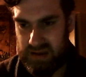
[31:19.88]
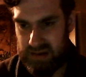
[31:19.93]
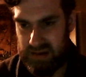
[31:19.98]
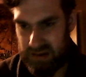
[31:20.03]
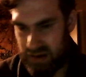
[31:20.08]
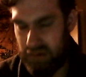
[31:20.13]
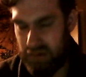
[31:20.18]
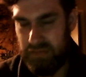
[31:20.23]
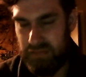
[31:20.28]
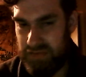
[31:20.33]

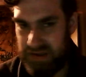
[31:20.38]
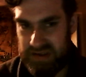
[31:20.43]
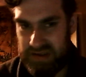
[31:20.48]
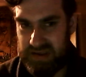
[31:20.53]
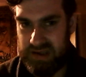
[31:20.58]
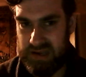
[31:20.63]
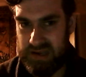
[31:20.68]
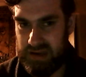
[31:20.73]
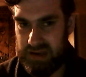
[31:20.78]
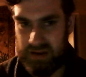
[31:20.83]

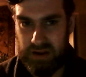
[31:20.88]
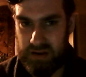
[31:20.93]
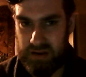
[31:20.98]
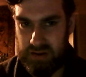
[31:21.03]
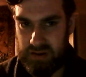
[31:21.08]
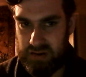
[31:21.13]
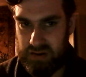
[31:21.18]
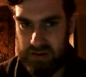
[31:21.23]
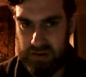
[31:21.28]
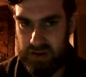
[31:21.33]
Obviously a
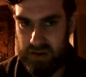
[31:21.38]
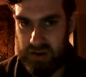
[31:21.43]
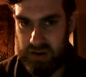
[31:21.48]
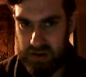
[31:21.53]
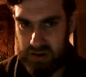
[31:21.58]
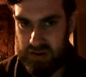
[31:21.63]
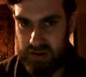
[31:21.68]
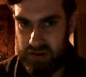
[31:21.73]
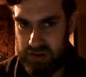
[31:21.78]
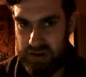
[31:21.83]

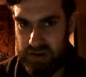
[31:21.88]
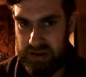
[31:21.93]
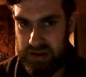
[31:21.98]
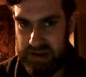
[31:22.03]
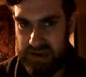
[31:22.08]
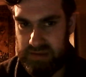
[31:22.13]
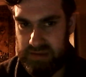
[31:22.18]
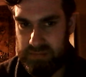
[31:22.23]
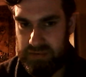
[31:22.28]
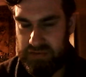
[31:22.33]
good
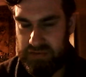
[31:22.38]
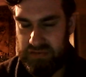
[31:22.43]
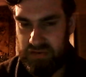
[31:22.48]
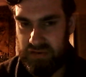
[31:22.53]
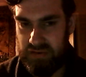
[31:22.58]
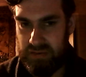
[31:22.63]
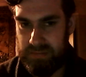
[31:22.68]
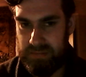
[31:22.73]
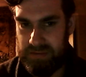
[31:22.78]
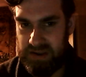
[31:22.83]
lead
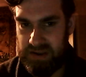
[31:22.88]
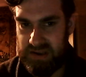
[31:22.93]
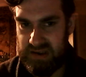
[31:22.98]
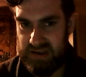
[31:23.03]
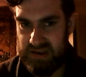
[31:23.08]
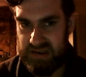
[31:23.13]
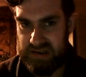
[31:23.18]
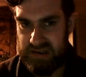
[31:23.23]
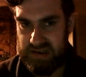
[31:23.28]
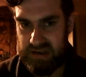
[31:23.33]

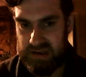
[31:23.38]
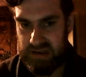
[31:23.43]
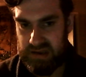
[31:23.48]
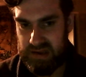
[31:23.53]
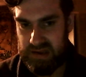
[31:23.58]
performance.